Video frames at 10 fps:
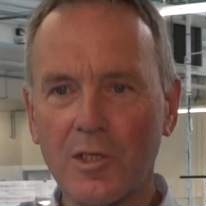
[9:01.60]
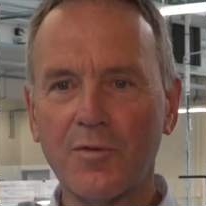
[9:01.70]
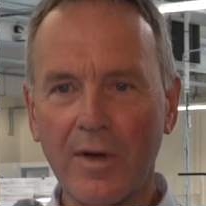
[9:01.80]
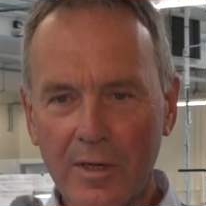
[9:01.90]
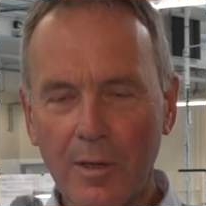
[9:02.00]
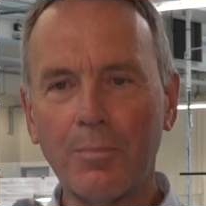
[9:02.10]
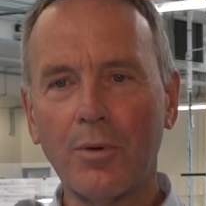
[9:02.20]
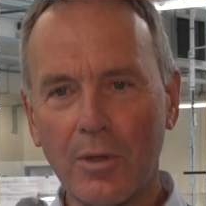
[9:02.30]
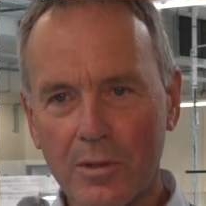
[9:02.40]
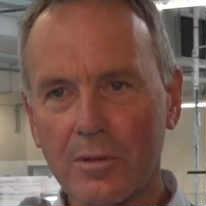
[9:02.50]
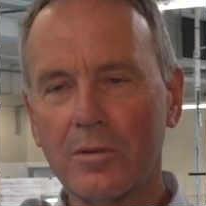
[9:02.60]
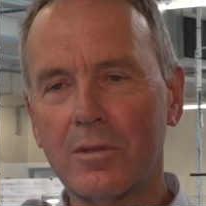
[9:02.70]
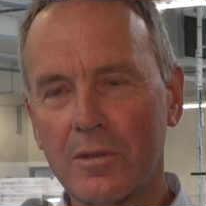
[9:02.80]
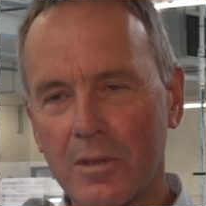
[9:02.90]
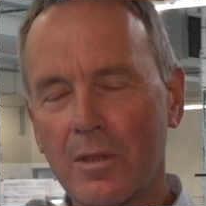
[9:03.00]
it's very
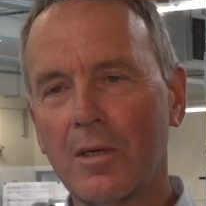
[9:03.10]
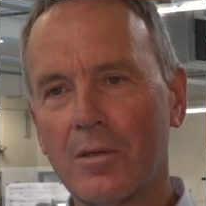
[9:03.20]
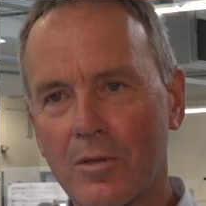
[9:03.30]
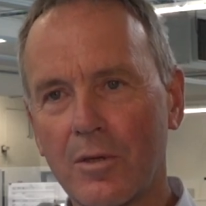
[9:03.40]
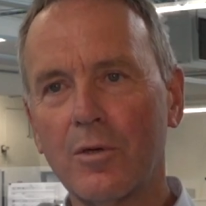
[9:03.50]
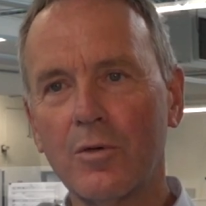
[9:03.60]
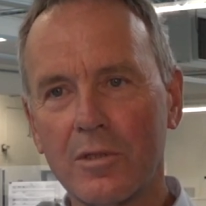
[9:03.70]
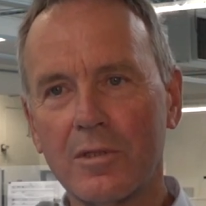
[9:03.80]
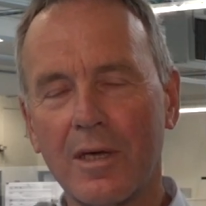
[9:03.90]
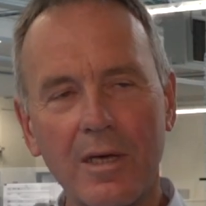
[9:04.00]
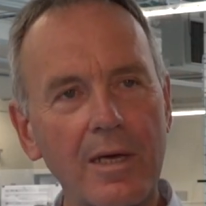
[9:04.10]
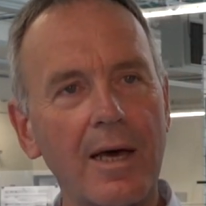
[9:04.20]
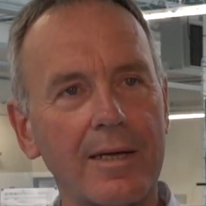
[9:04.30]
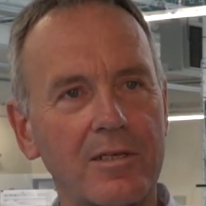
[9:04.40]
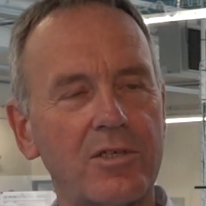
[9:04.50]
important to use the
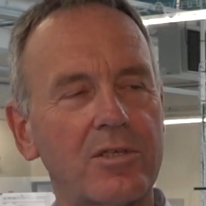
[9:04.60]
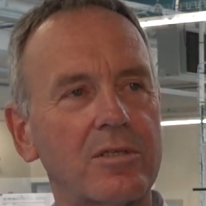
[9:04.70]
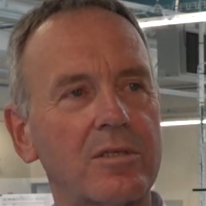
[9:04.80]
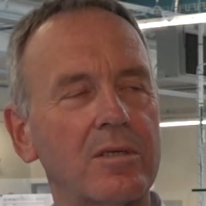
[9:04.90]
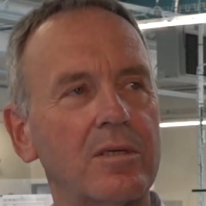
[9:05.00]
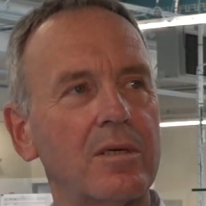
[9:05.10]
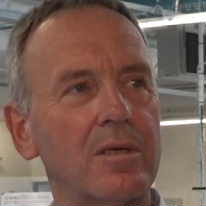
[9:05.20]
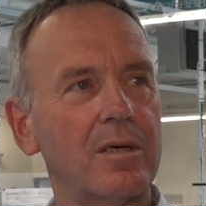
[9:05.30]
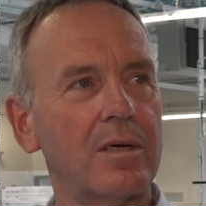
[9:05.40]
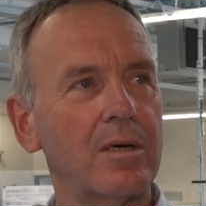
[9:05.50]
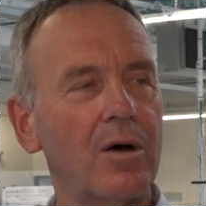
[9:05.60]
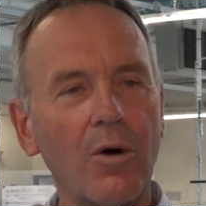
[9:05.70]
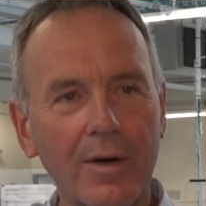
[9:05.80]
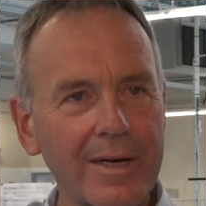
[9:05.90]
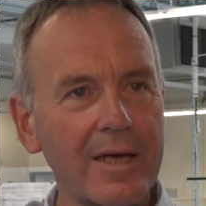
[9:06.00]
EHEDG
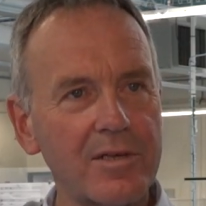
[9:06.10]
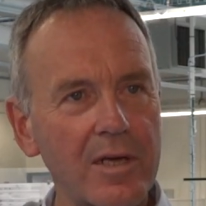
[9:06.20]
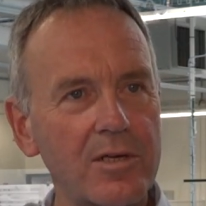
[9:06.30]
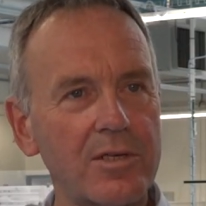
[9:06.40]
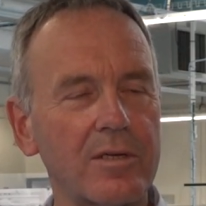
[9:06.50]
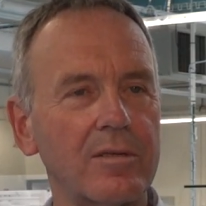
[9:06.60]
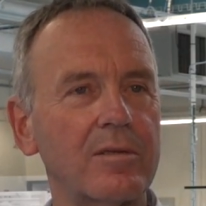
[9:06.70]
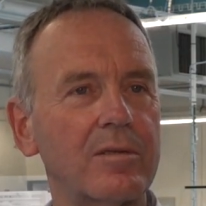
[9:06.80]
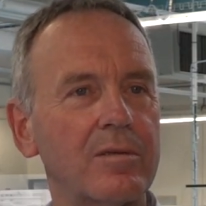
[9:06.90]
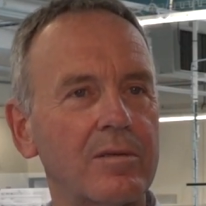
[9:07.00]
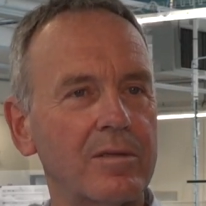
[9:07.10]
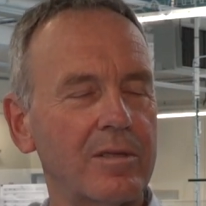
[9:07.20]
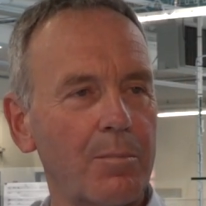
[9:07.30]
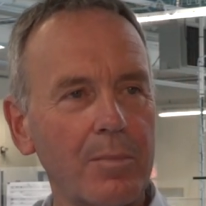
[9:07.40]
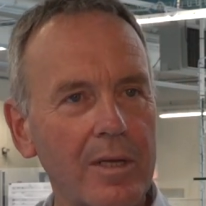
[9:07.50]
organization,
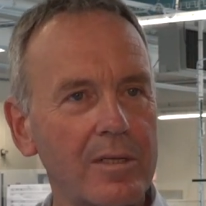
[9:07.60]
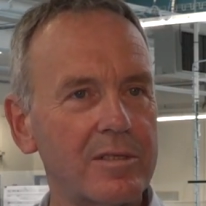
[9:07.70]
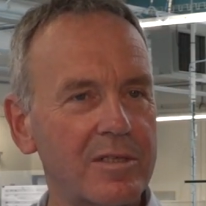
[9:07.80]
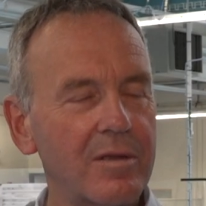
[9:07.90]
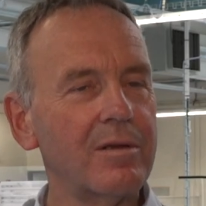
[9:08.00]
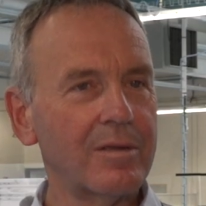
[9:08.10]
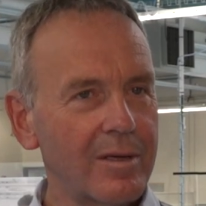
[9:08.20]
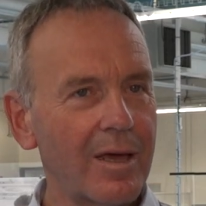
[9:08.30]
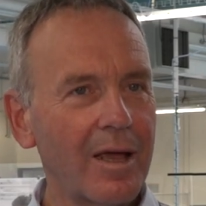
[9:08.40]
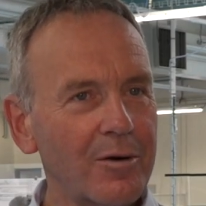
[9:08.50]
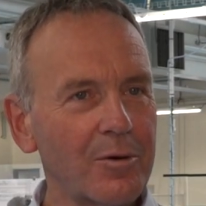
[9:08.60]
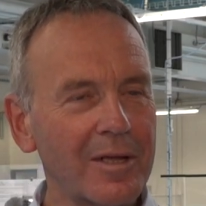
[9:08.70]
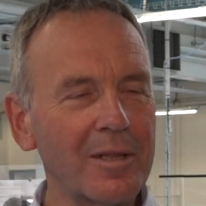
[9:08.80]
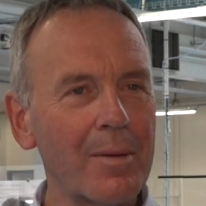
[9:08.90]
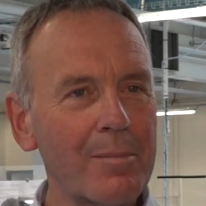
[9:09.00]
that means
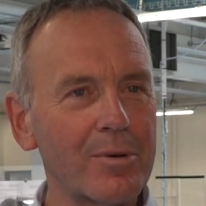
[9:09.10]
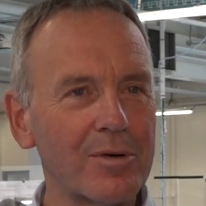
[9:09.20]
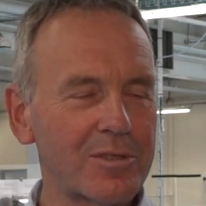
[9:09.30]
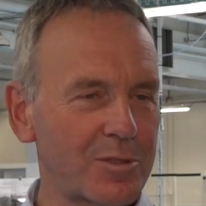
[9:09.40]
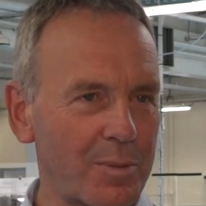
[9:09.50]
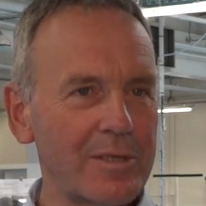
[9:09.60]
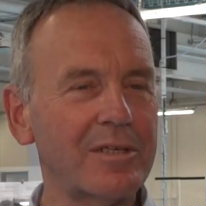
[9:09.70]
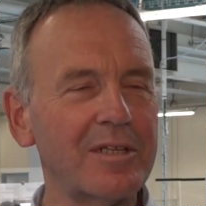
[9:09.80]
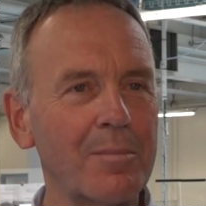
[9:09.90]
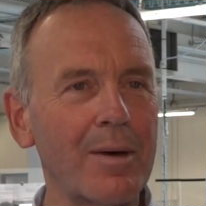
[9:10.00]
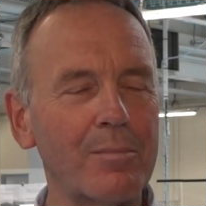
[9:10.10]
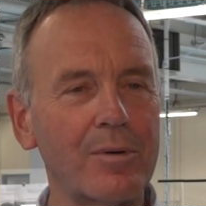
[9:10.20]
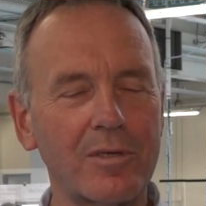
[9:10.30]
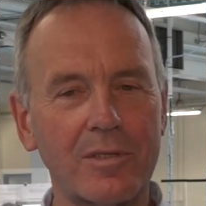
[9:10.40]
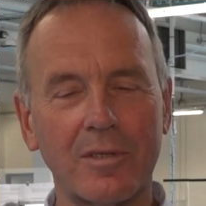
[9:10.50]
including the members, especially the
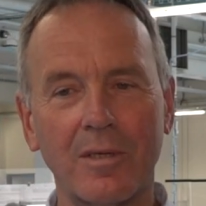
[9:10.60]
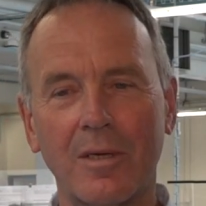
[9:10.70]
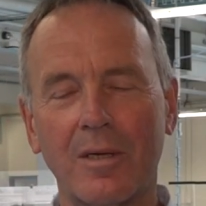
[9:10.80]
members,